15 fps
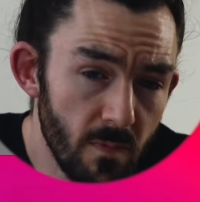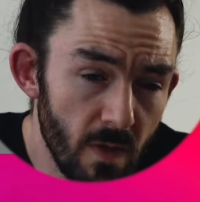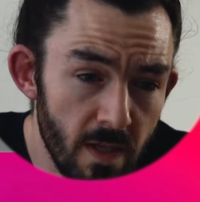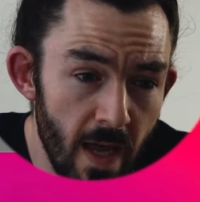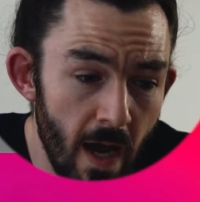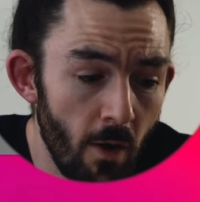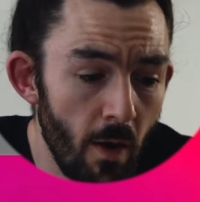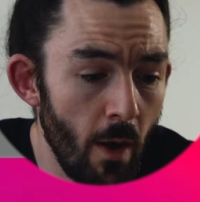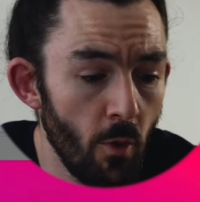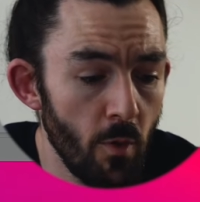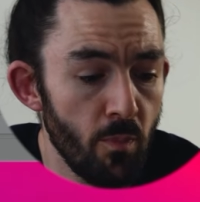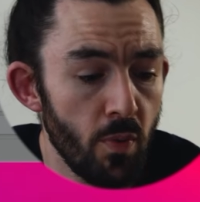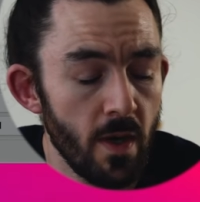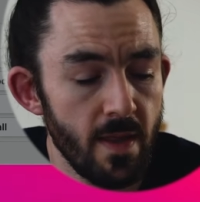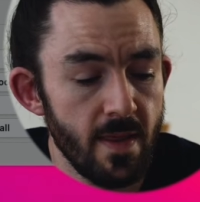Now, I
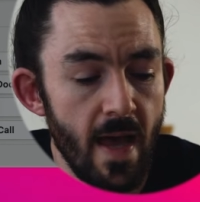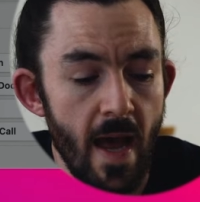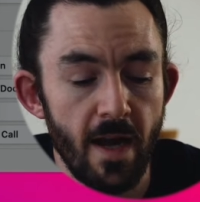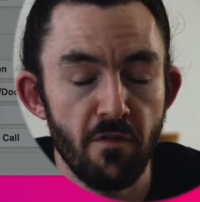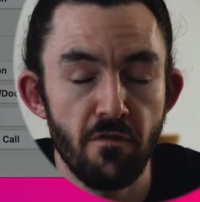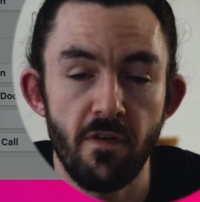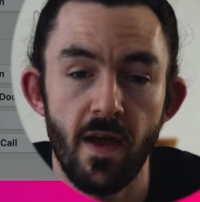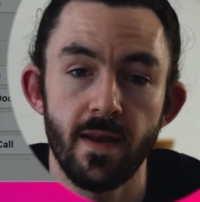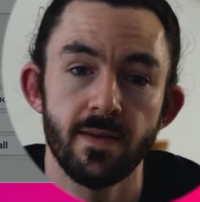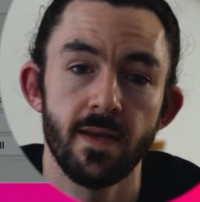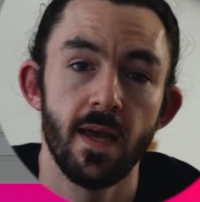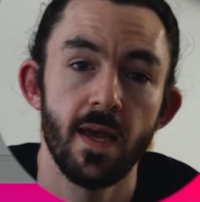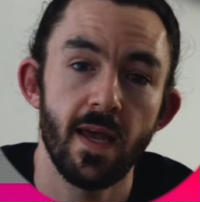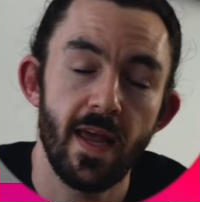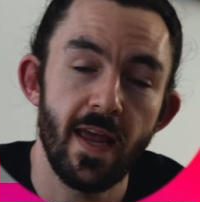would put that event
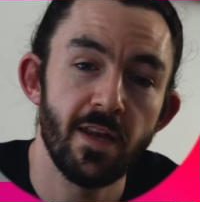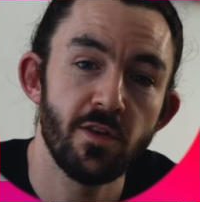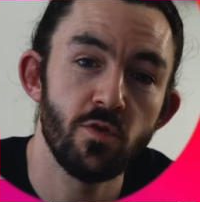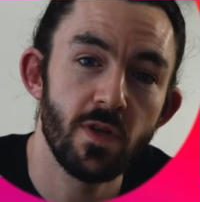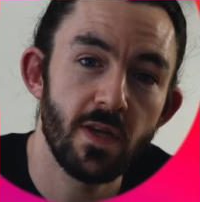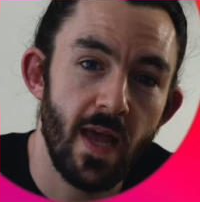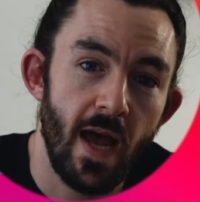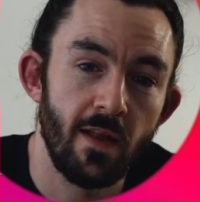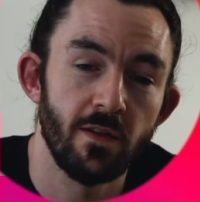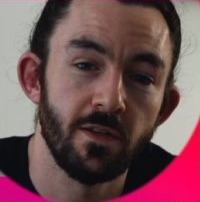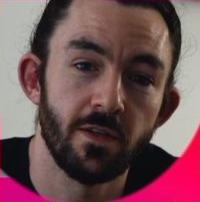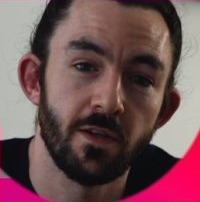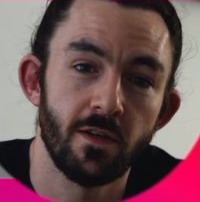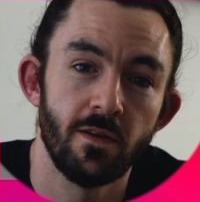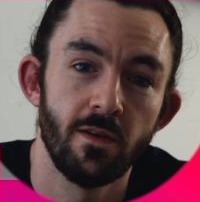into the
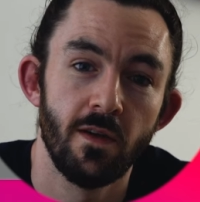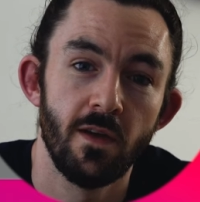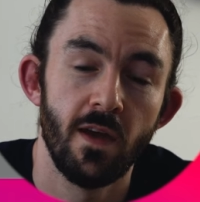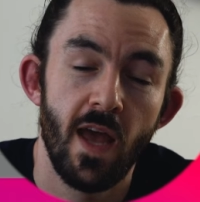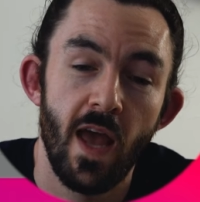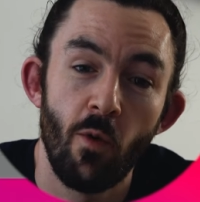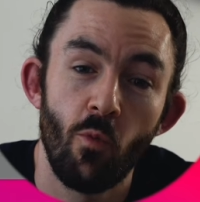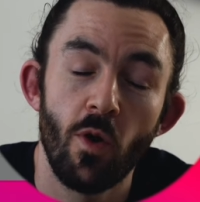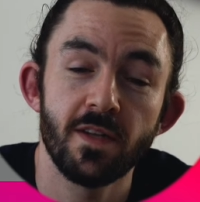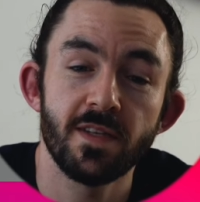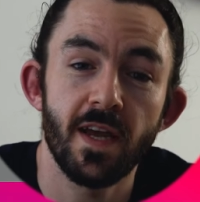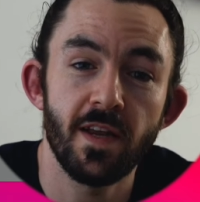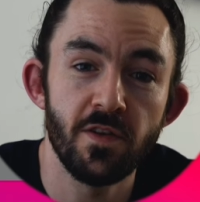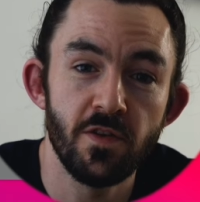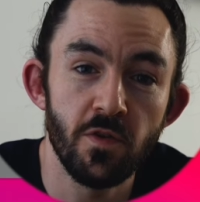calendar, and once
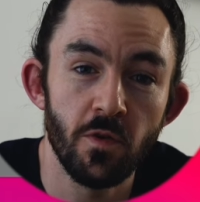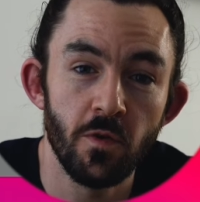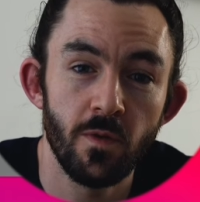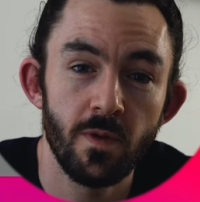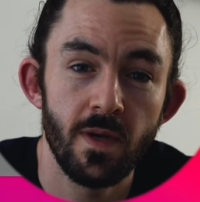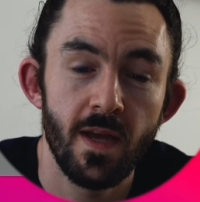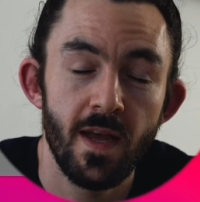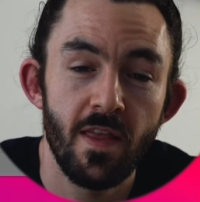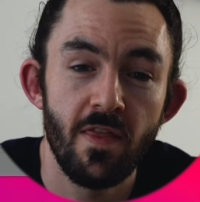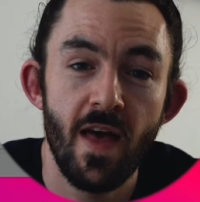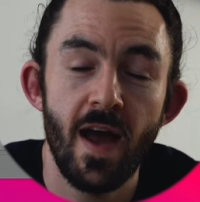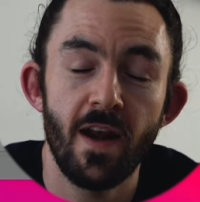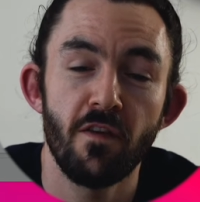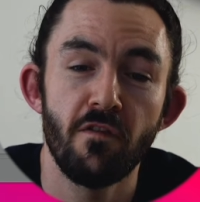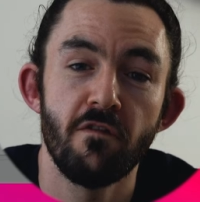I do,
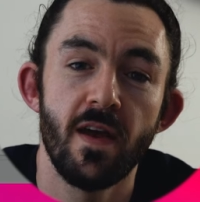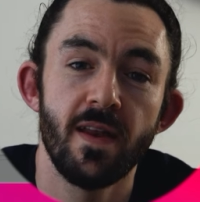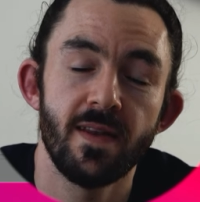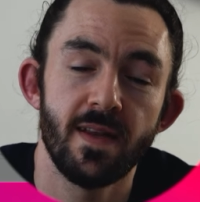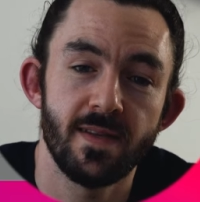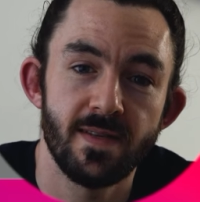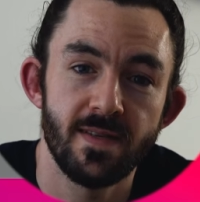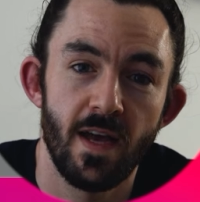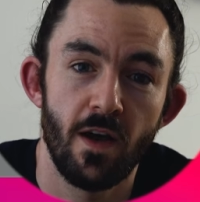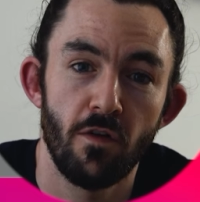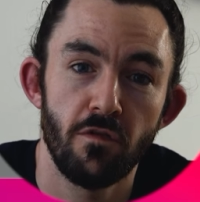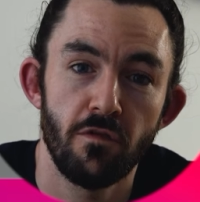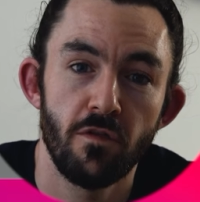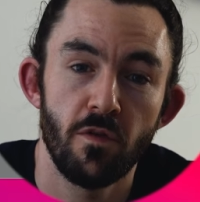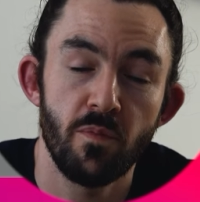that event
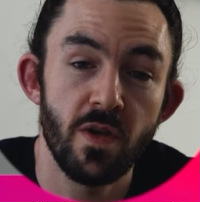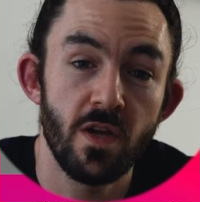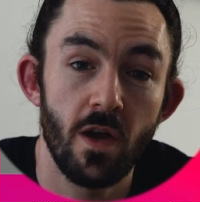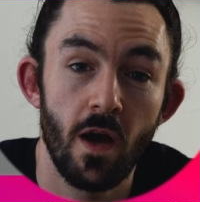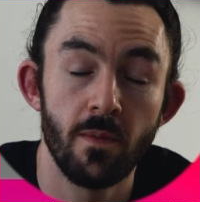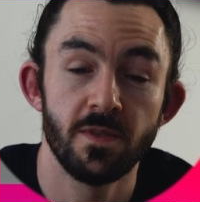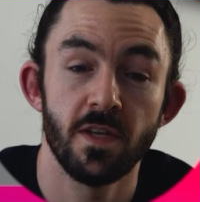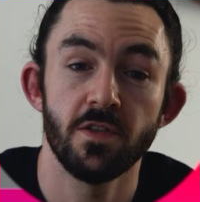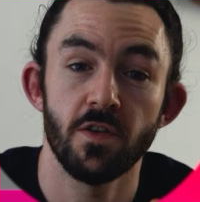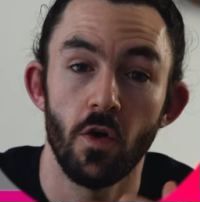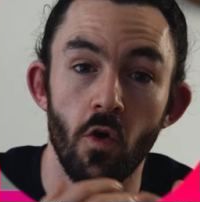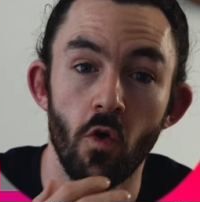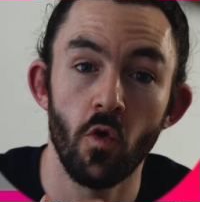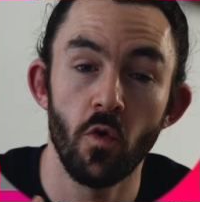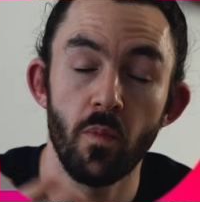itself becomes its
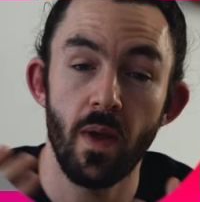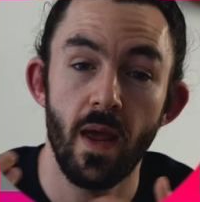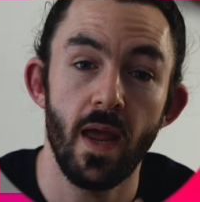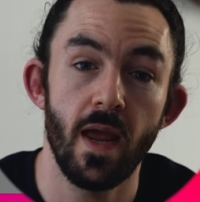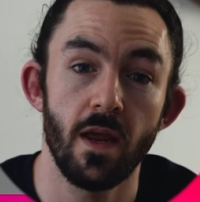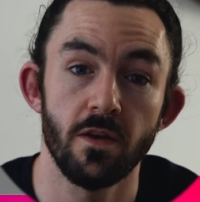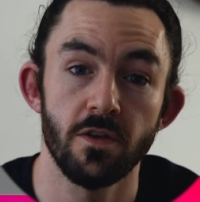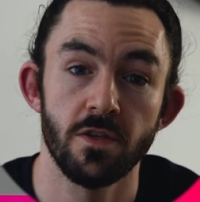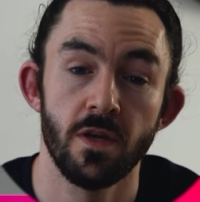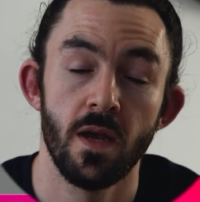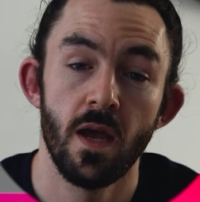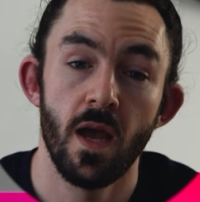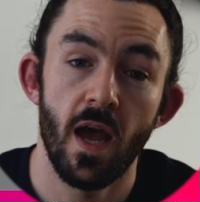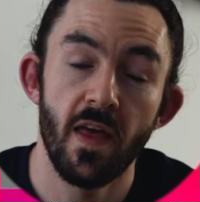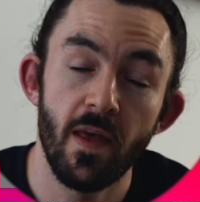own page.
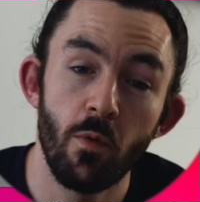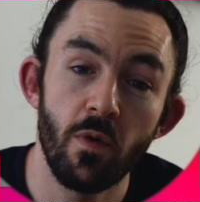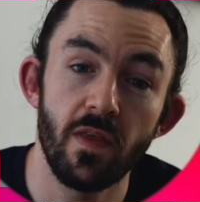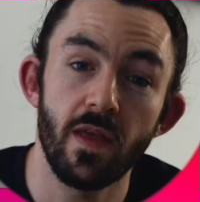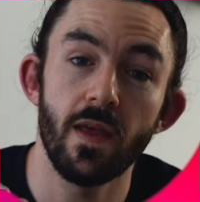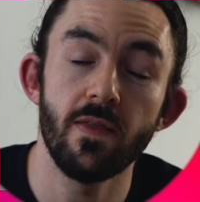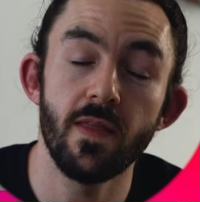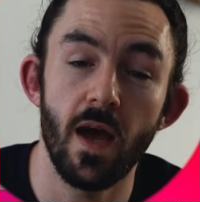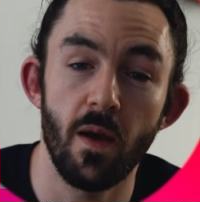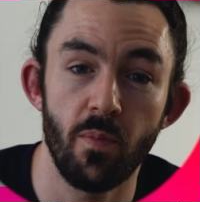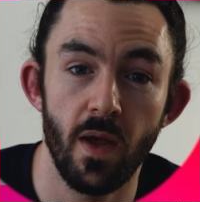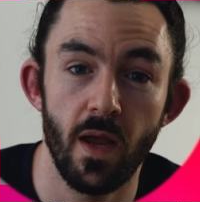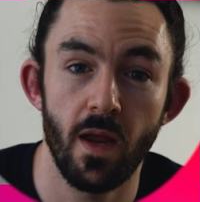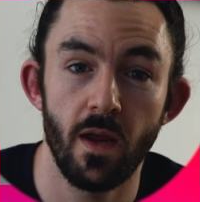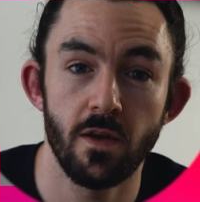And then within that
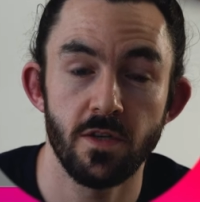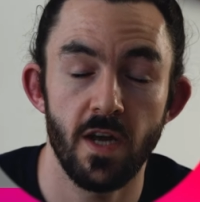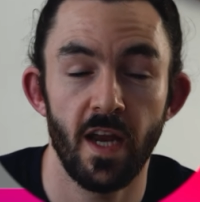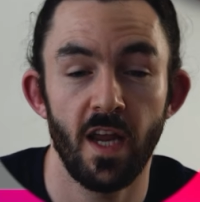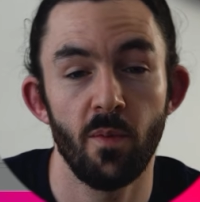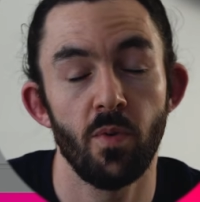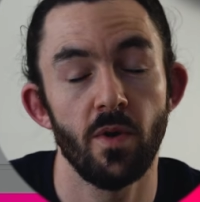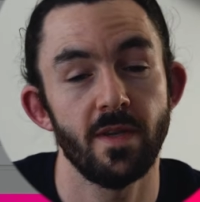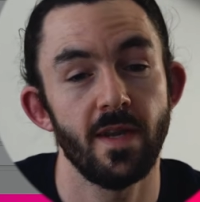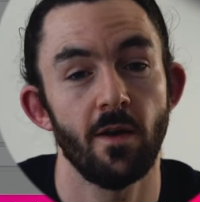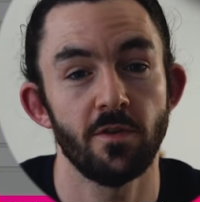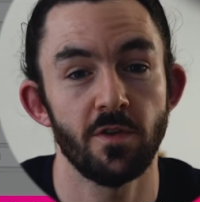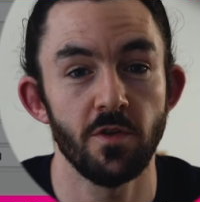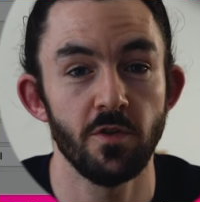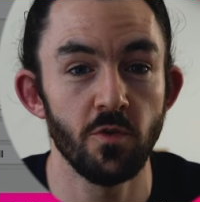page, I can put
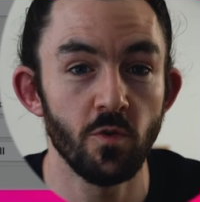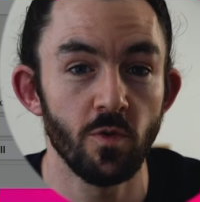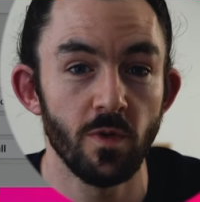down to-do